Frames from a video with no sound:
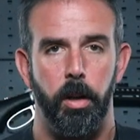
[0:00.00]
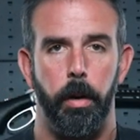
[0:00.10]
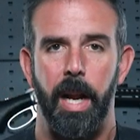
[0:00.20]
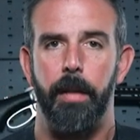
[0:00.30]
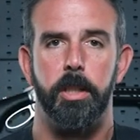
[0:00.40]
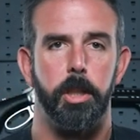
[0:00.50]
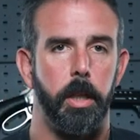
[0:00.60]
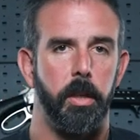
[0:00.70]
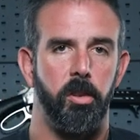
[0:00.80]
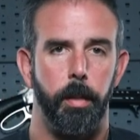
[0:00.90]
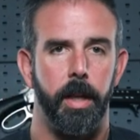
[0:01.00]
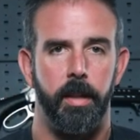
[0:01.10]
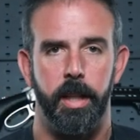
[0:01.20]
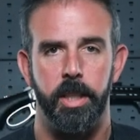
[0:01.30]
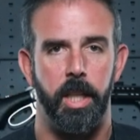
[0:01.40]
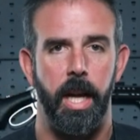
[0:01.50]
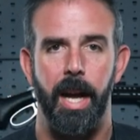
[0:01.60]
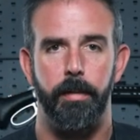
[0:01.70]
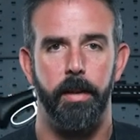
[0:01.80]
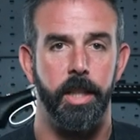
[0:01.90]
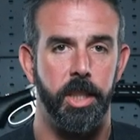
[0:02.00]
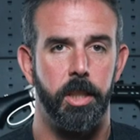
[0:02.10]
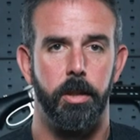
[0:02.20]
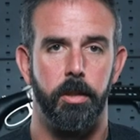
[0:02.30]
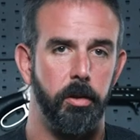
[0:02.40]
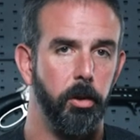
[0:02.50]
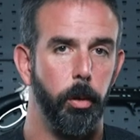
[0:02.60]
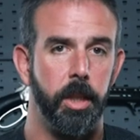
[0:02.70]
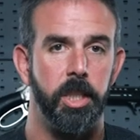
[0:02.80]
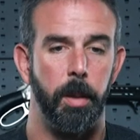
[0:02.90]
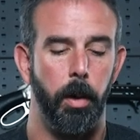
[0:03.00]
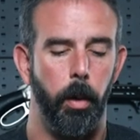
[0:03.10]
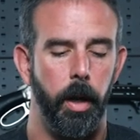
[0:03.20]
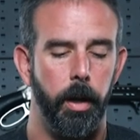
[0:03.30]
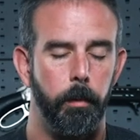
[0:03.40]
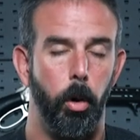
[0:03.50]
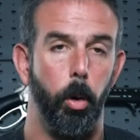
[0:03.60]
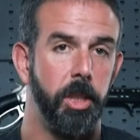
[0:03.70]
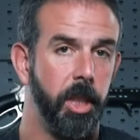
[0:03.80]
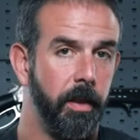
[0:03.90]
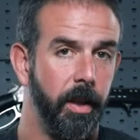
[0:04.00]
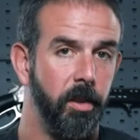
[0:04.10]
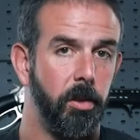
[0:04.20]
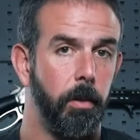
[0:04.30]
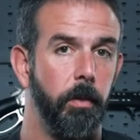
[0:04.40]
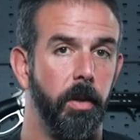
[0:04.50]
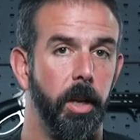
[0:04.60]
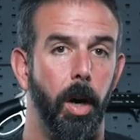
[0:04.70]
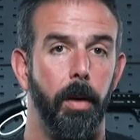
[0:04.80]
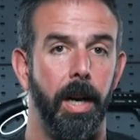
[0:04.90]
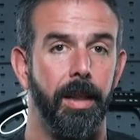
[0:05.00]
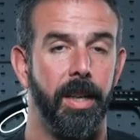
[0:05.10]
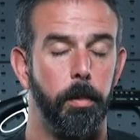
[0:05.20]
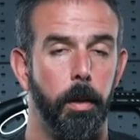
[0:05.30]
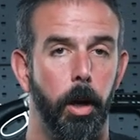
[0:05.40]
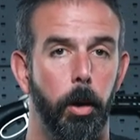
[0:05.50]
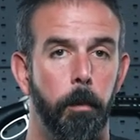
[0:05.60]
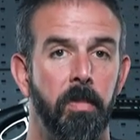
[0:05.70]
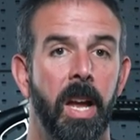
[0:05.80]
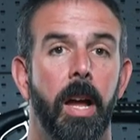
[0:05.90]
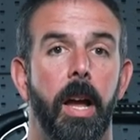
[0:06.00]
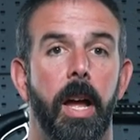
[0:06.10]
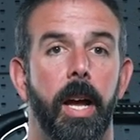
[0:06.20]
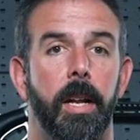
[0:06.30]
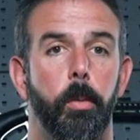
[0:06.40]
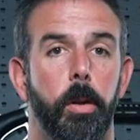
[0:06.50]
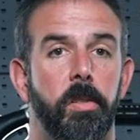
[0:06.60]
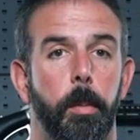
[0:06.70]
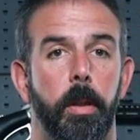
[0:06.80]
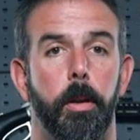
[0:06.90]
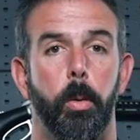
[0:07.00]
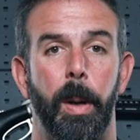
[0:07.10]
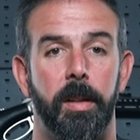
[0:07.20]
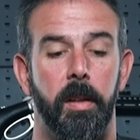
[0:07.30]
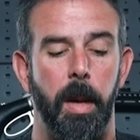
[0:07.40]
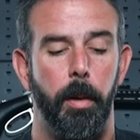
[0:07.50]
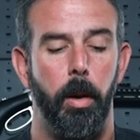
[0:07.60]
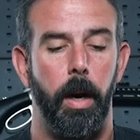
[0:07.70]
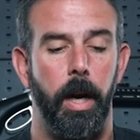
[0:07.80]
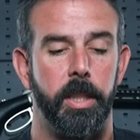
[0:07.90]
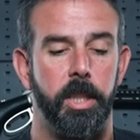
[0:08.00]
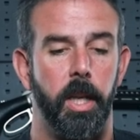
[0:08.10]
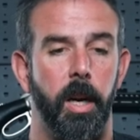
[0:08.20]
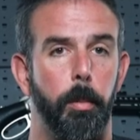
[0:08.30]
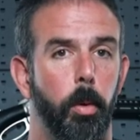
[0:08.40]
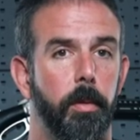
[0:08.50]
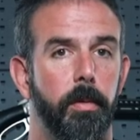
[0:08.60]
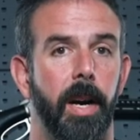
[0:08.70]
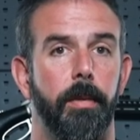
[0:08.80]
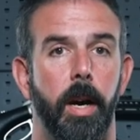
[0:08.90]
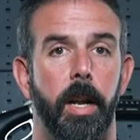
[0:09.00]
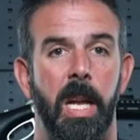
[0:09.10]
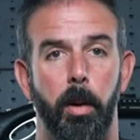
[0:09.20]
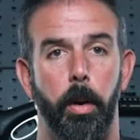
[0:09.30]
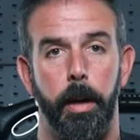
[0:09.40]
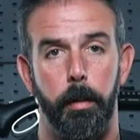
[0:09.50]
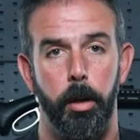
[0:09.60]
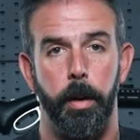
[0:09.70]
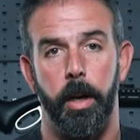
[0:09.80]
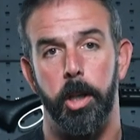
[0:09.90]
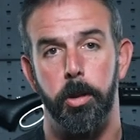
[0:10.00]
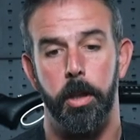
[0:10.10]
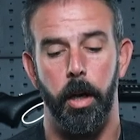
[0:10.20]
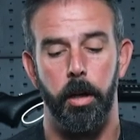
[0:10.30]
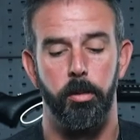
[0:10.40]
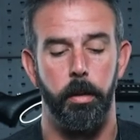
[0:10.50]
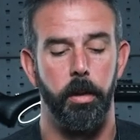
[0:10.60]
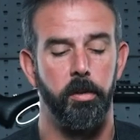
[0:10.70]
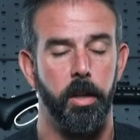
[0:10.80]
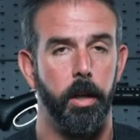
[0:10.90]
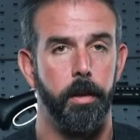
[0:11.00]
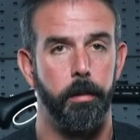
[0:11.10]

You know, on average, you can expect 1.5-inch to 2-inch MOA, or check the Instagram video I've got linked below. And with some of the new Remington ammo, I shot a .59 MOA group at 100 yards with this gun.